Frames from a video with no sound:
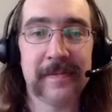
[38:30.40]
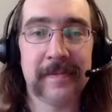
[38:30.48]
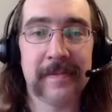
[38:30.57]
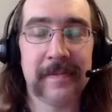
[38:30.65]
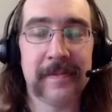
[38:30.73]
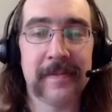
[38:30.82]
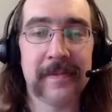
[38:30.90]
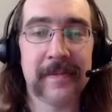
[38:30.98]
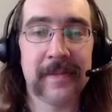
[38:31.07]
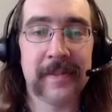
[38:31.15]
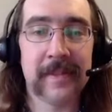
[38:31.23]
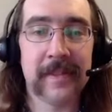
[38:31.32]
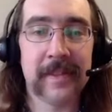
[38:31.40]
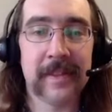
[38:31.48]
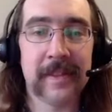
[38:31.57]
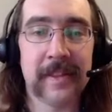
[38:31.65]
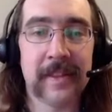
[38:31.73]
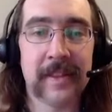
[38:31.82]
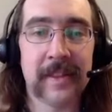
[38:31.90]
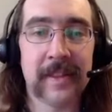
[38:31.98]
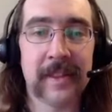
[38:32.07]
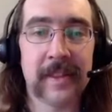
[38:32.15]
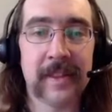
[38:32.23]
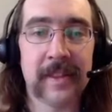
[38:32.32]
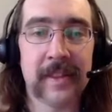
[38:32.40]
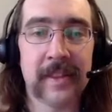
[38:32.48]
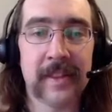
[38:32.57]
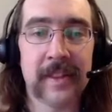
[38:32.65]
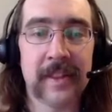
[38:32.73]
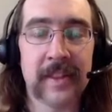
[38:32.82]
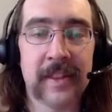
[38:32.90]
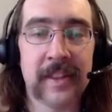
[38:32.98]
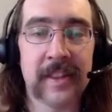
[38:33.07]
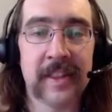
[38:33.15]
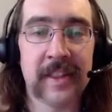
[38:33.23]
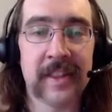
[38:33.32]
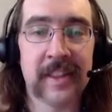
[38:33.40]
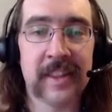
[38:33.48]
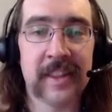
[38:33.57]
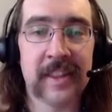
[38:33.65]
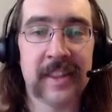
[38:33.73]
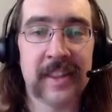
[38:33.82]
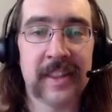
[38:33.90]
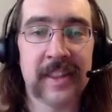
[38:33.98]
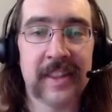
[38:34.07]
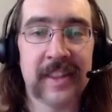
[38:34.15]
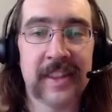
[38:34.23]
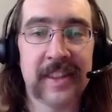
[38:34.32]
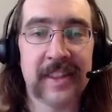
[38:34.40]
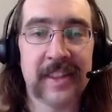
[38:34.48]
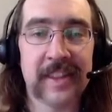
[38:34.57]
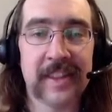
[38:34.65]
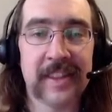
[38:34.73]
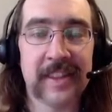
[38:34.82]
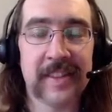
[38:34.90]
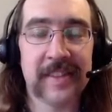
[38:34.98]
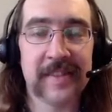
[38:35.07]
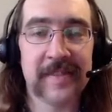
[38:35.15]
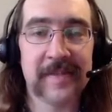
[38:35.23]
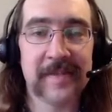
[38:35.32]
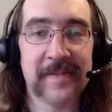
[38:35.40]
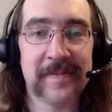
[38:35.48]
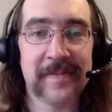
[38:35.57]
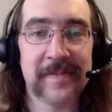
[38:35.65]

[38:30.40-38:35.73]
(not speaking)